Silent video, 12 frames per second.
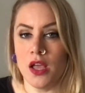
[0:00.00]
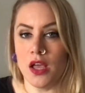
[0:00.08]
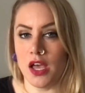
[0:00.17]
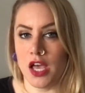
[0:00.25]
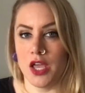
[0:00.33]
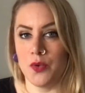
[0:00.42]

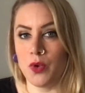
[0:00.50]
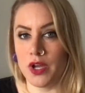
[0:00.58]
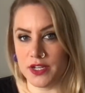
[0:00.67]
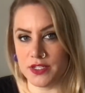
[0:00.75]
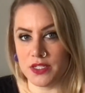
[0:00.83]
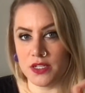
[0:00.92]
And what
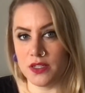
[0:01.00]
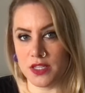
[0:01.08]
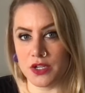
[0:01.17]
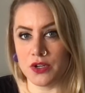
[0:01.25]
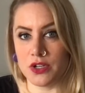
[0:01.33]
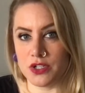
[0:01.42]
is the
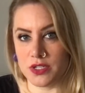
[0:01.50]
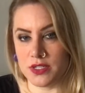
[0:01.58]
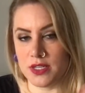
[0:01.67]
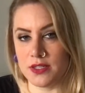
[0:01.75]
urgency?